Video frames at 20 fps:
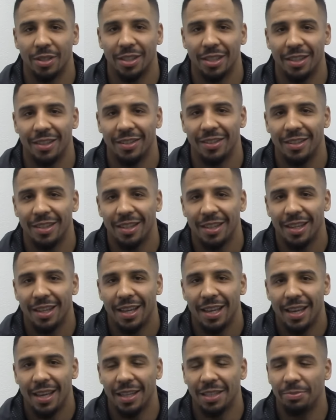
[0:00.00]
So
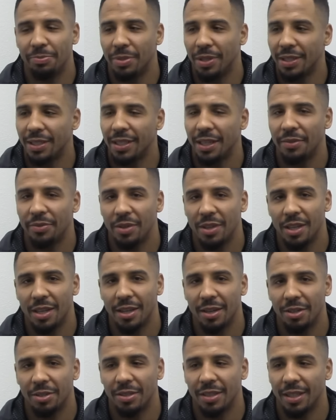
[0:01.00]
it's been seven
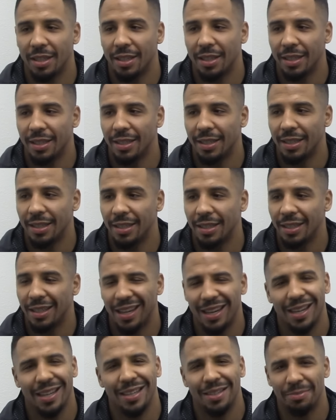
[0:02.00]
years, and uh,
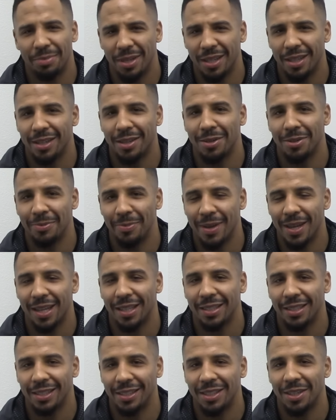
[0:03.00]
I am getting old, man. I
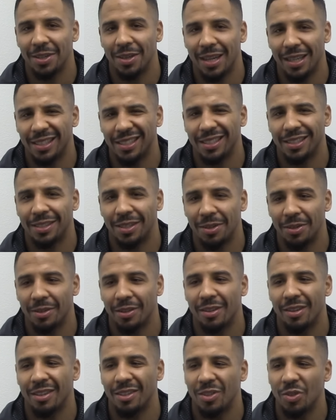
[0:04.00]
just you are getting old. I just turned
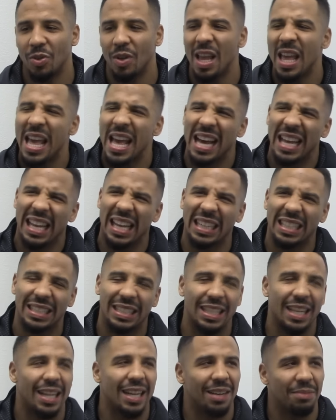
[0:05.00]
thirty-two. I can
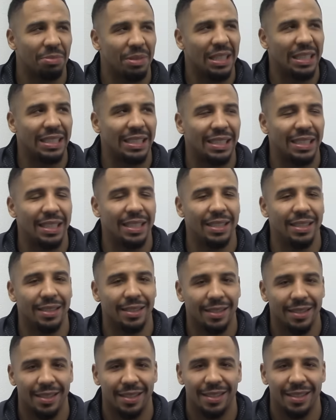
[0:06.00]
say that I'm getting seasoned.